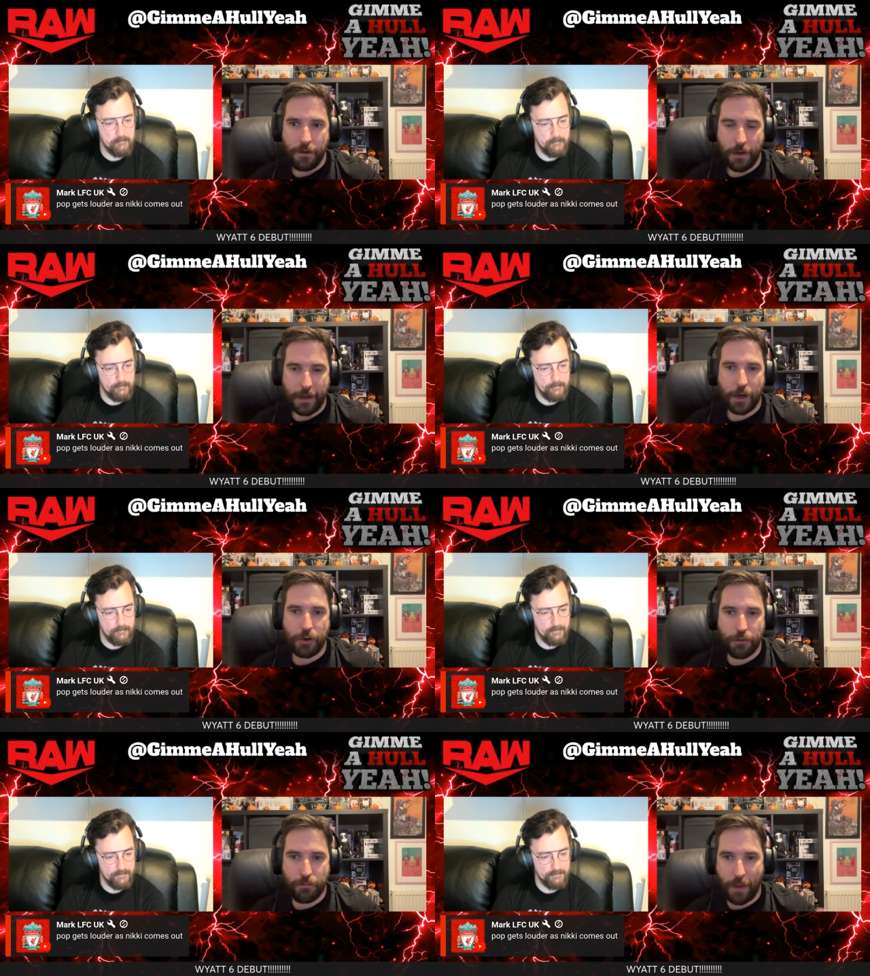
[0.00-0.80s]
Speaker 1: Like a
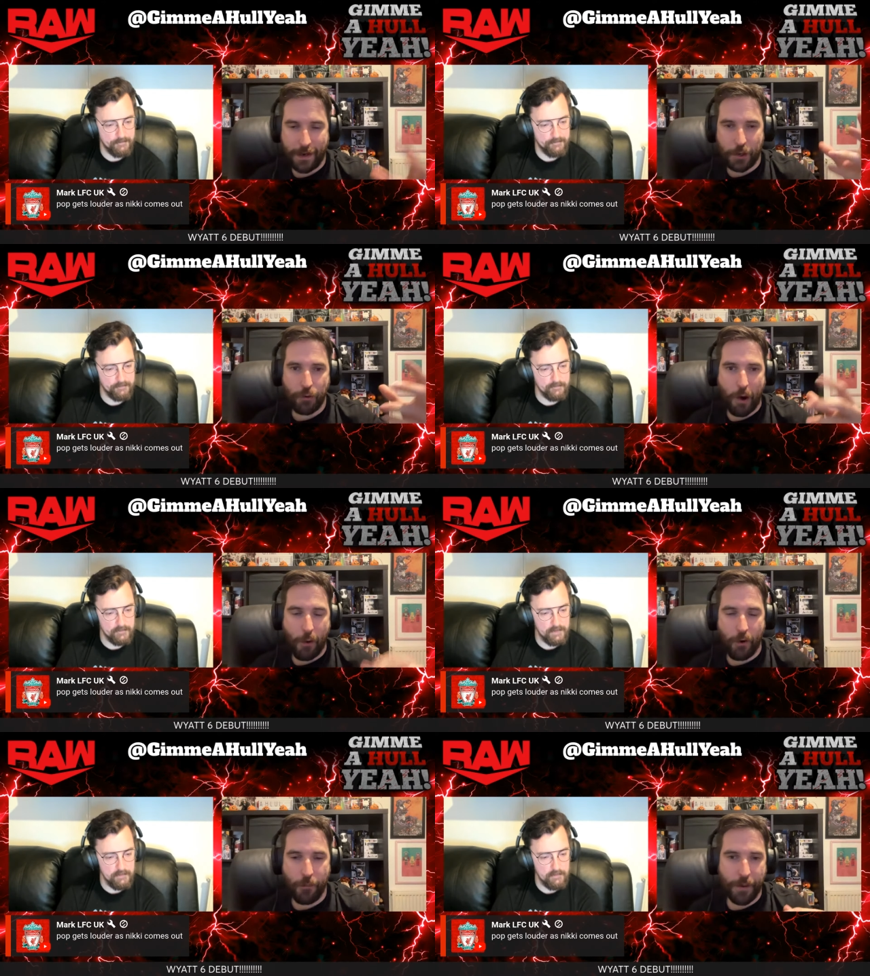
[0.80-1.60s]
like a crow
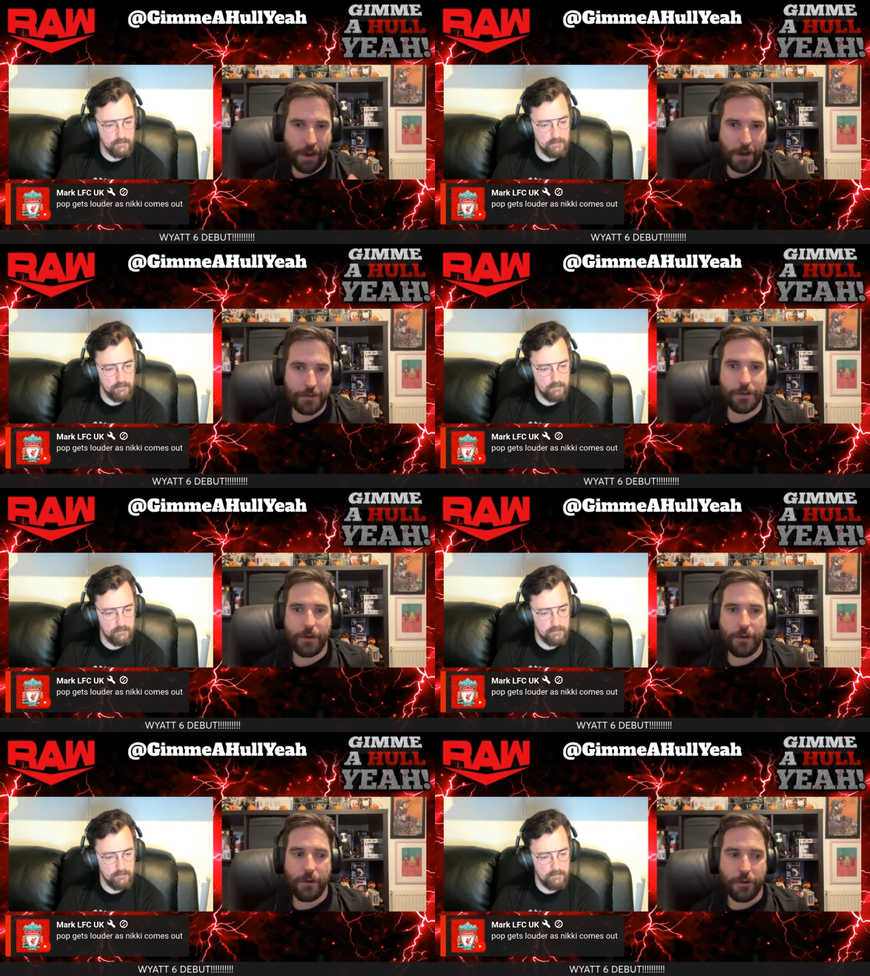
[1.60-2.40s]
or a bird,
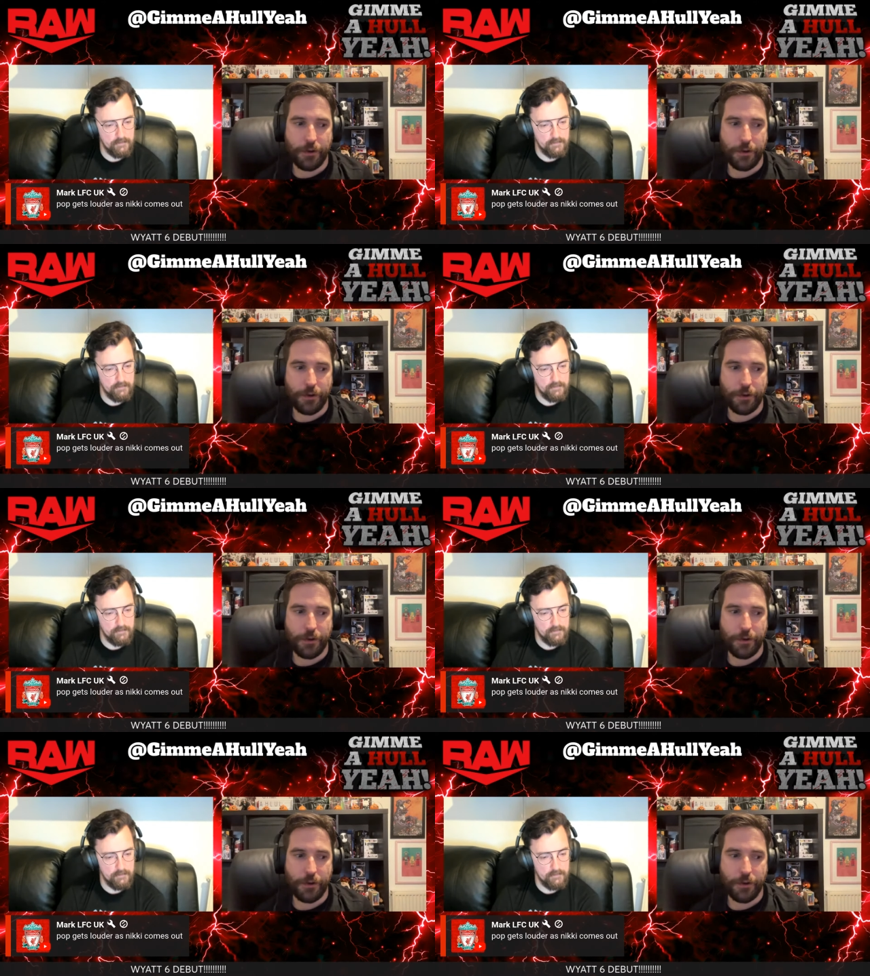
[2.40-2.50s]
you